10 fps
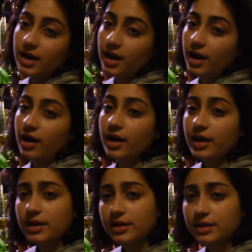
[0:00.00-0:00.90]

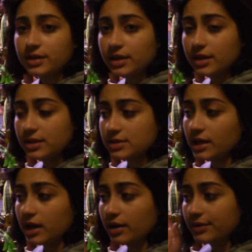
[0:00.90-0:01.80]
I could link
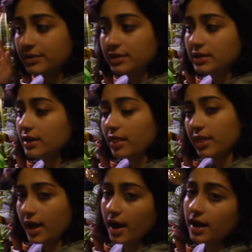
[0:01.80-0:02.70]
down
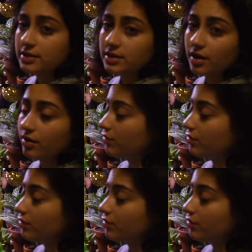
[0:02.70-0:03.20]
the at of